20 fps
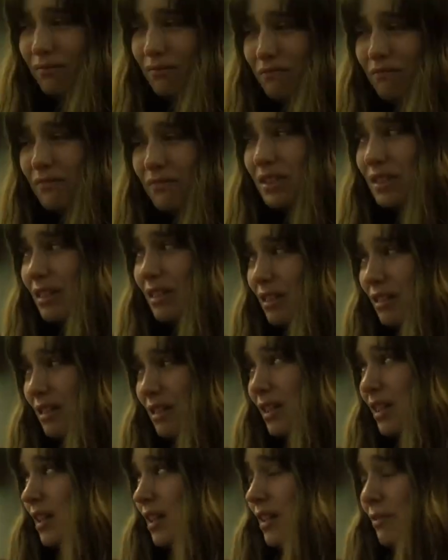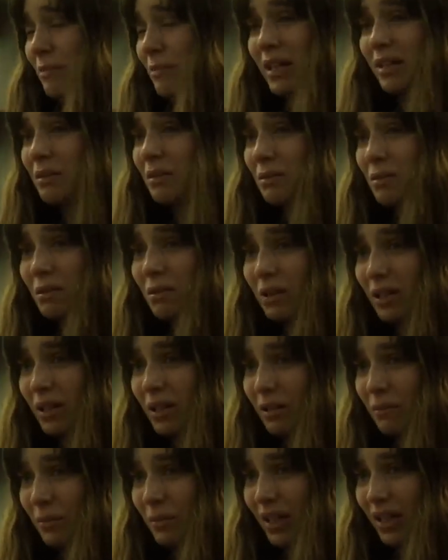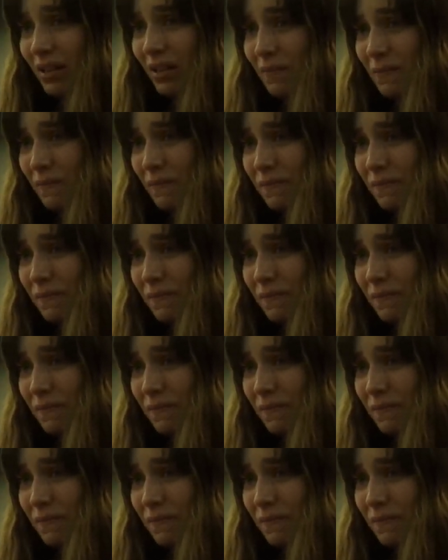But she's still unable to remember what happened,